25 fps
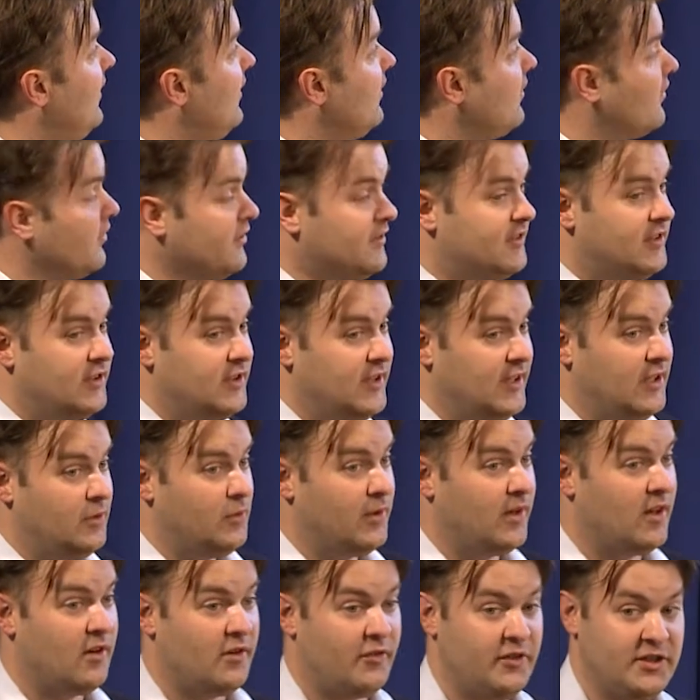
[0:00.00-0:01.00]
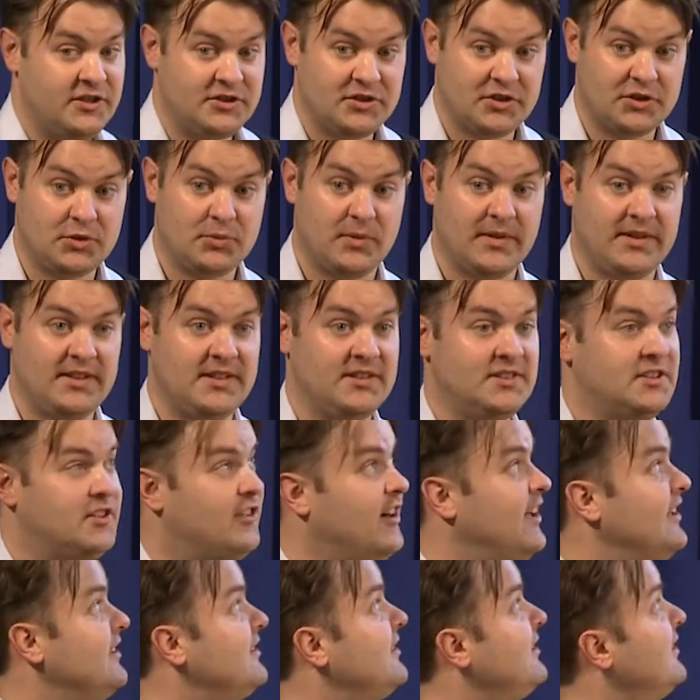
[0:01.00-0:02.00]
continuing our research with these
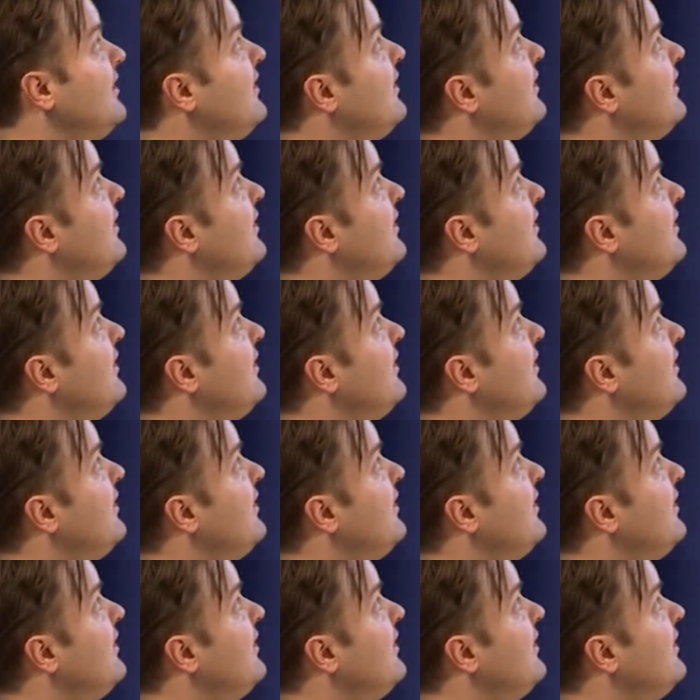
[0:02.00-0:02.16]
strains.